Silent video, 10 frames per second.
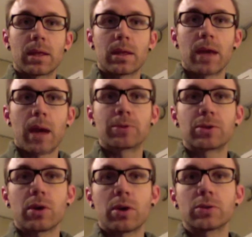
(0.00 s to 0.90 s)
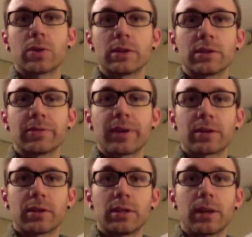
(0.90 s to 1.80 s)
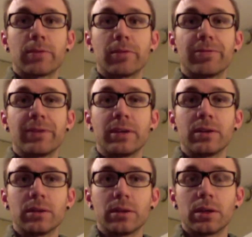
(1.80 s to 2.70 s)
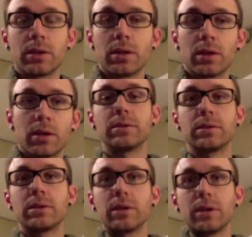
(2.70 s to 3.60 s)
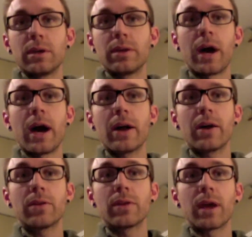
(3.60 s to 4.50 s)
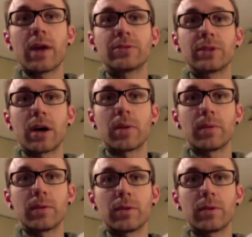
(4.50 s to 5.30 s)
Aperture also has an effect on the depth of field. The higher the f-stop, the